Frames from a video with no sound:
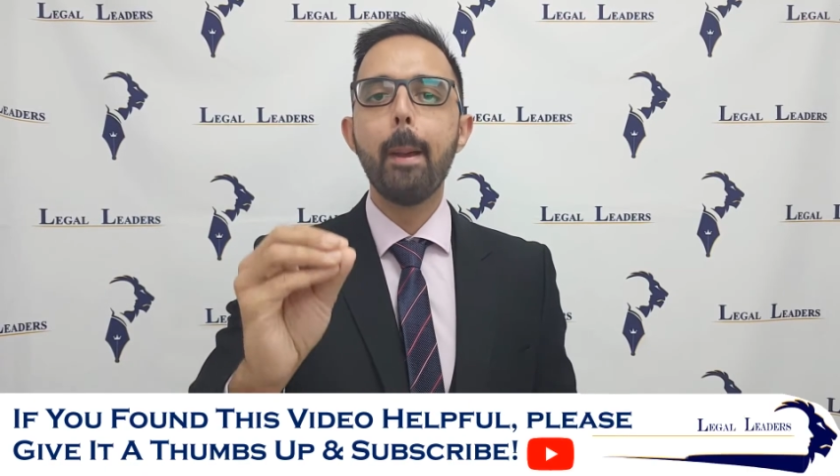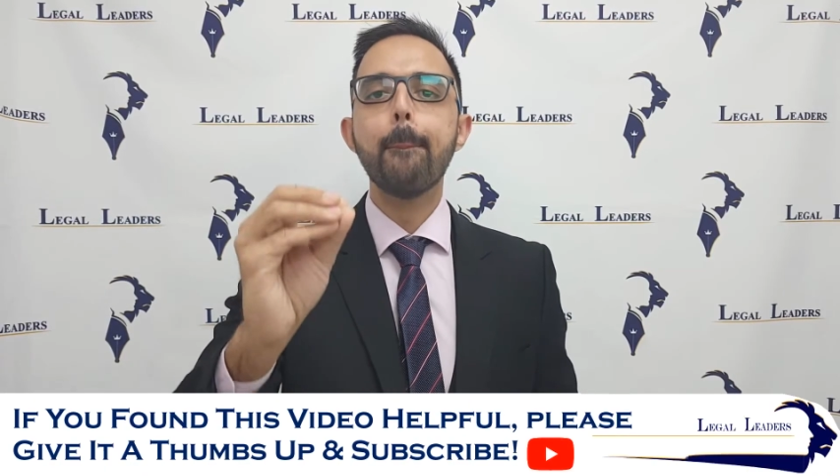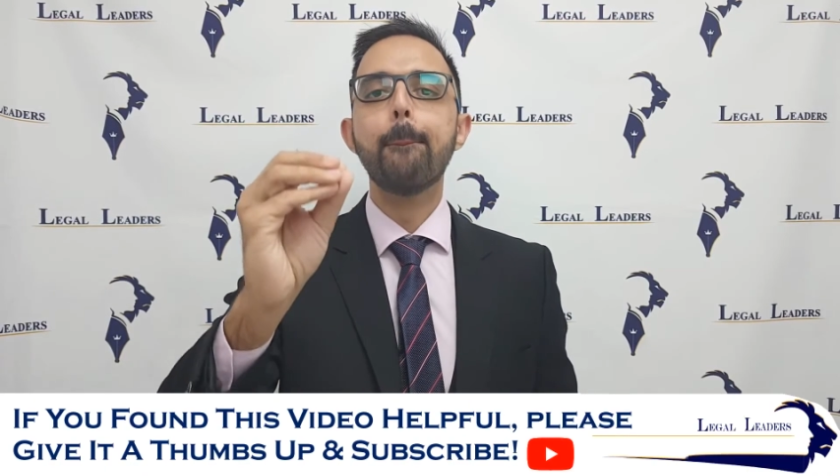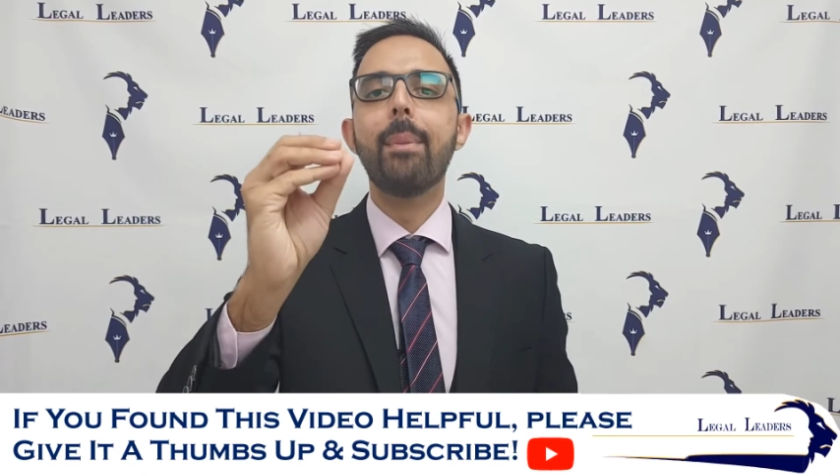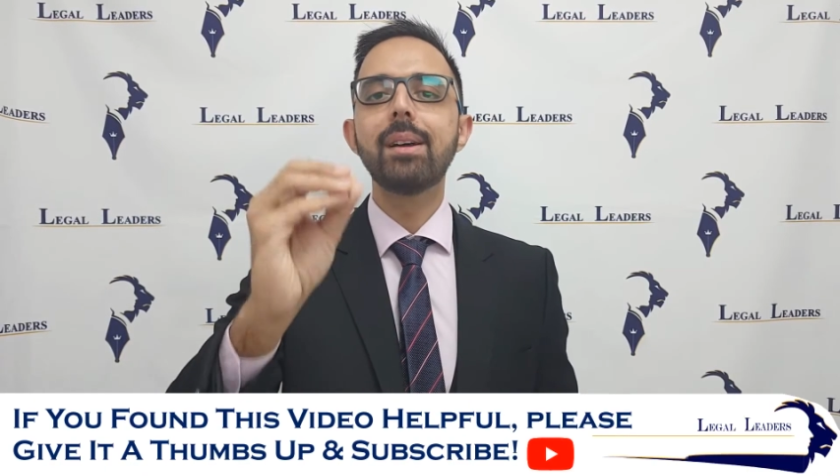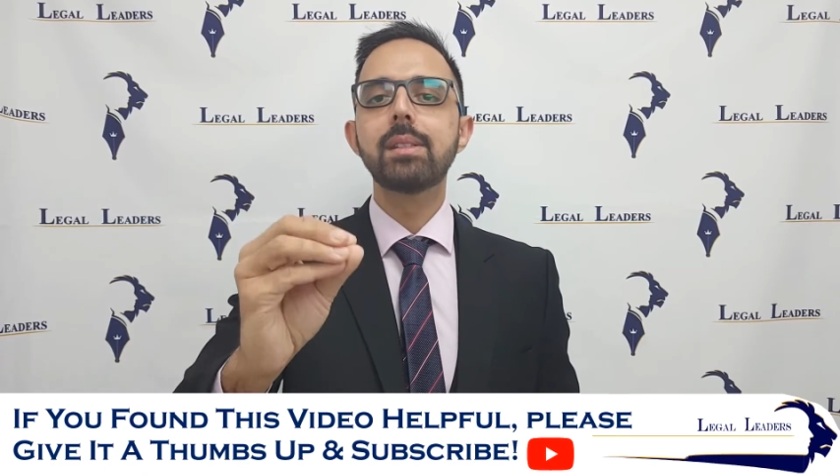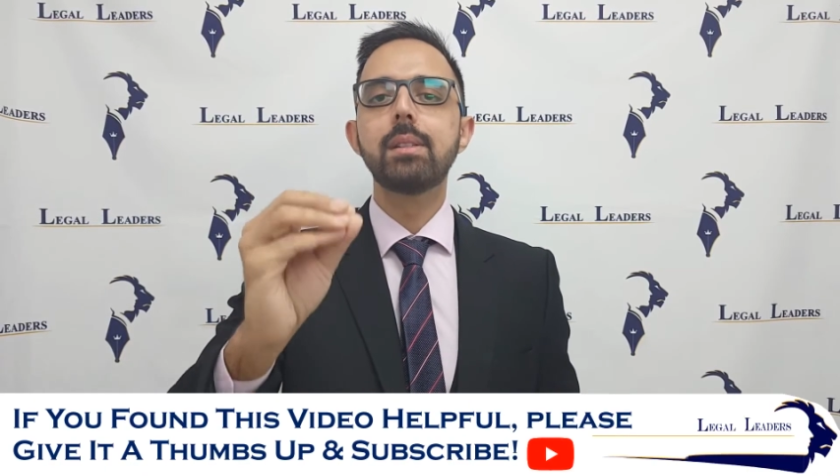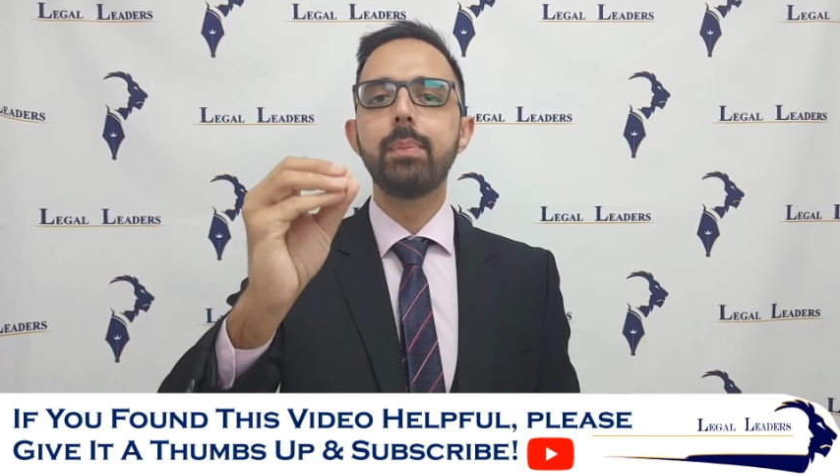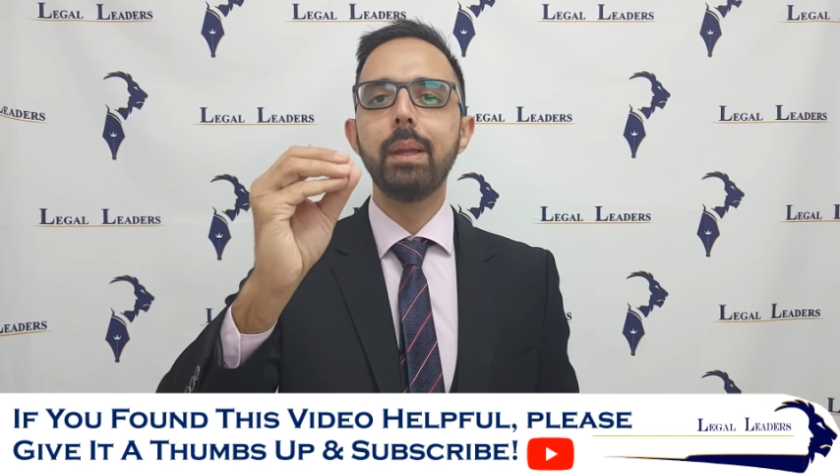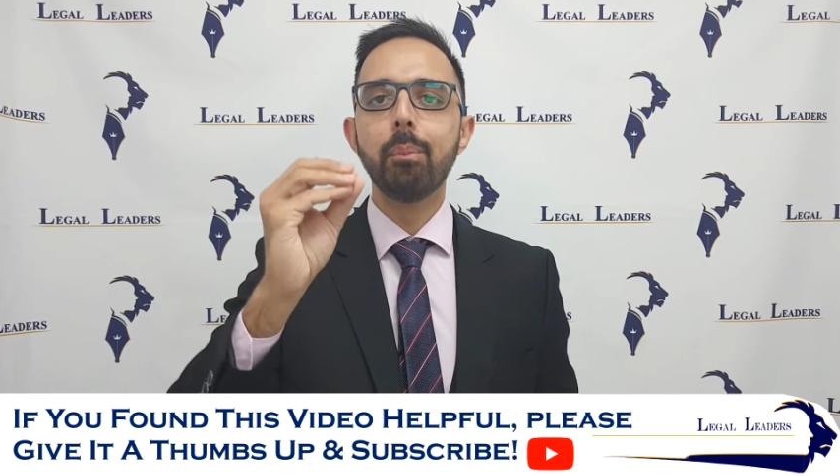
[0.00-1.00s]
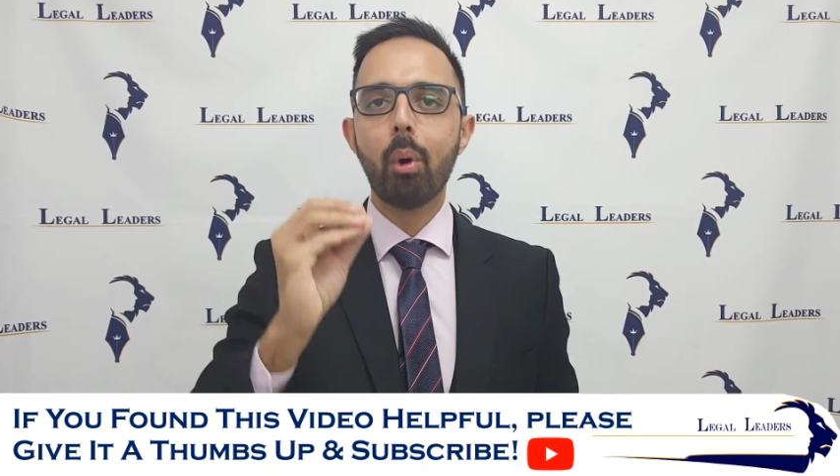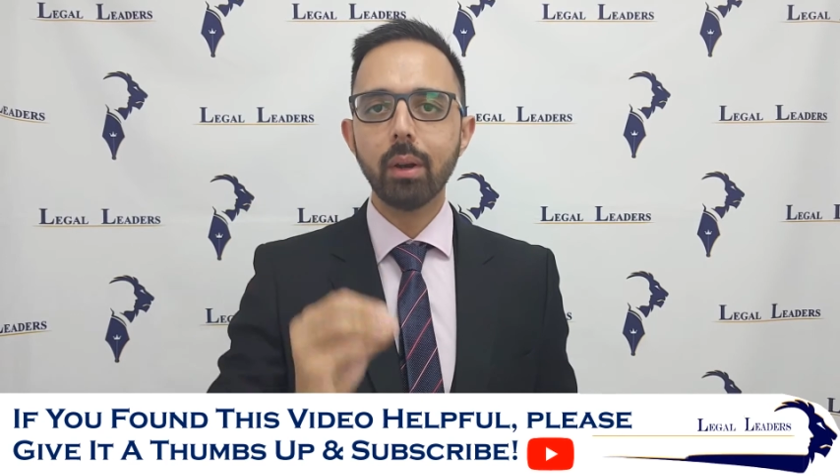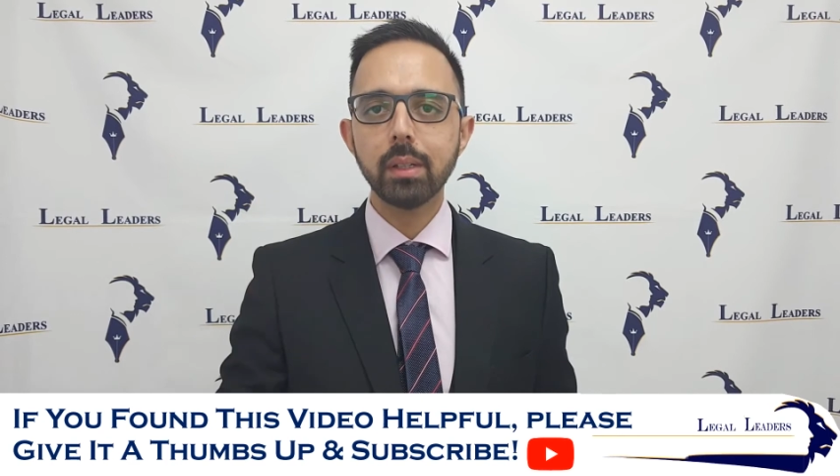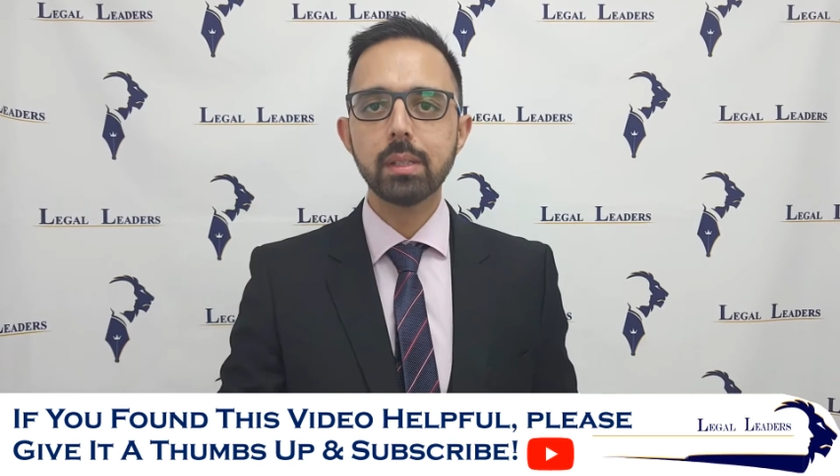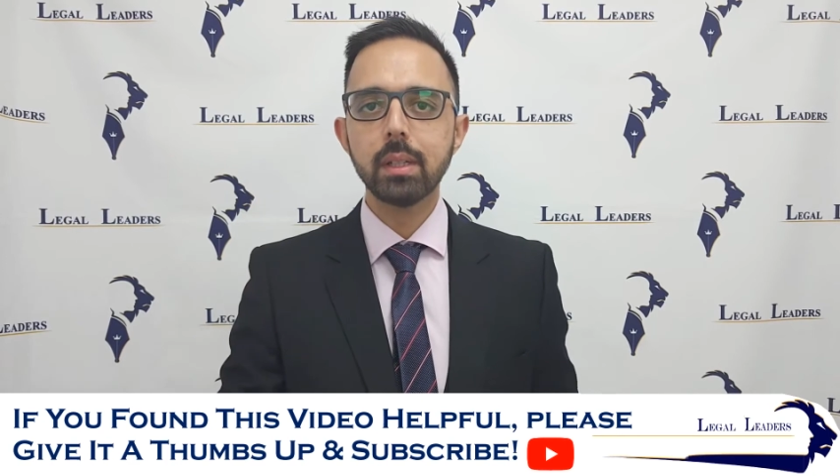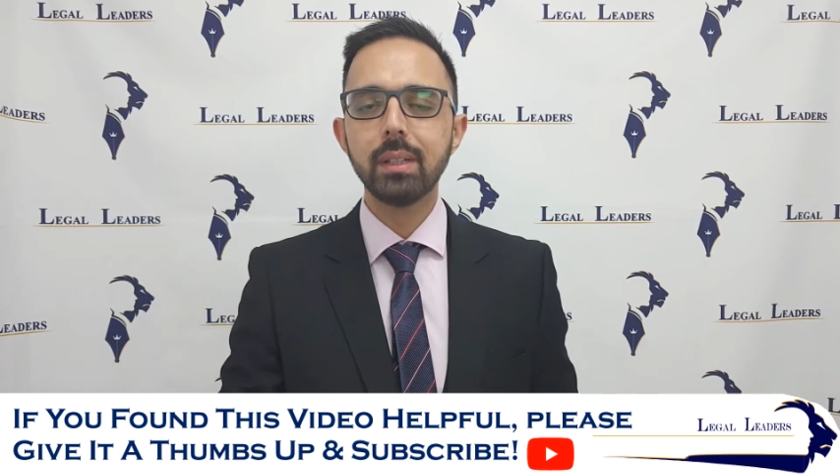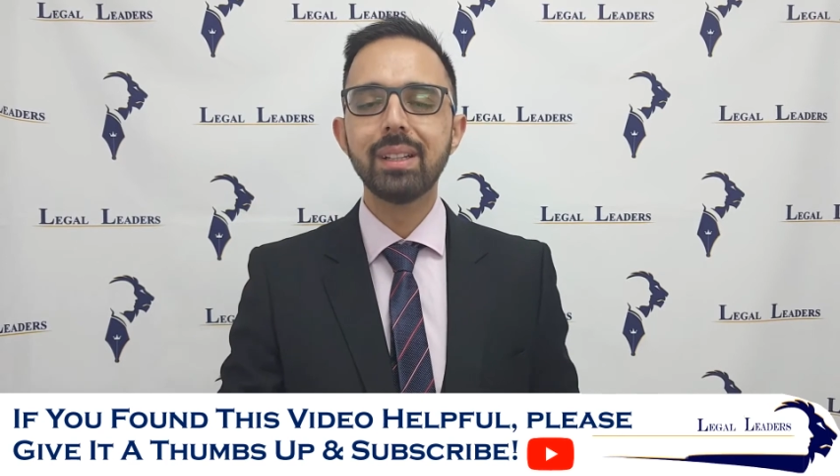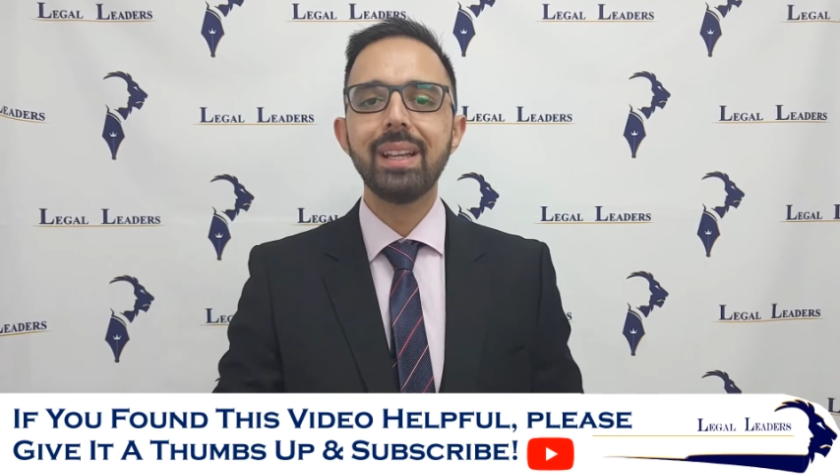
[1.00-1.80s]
must be monitored